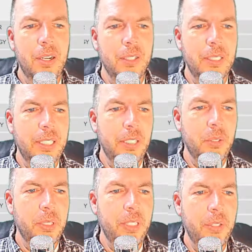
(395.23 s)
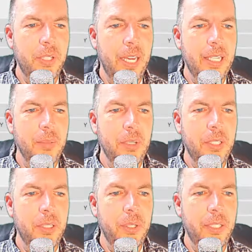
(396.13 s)
is interesting, you guys. I want to
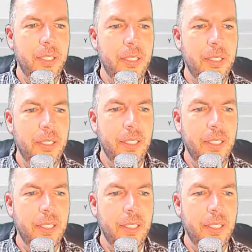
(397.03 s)
show you this.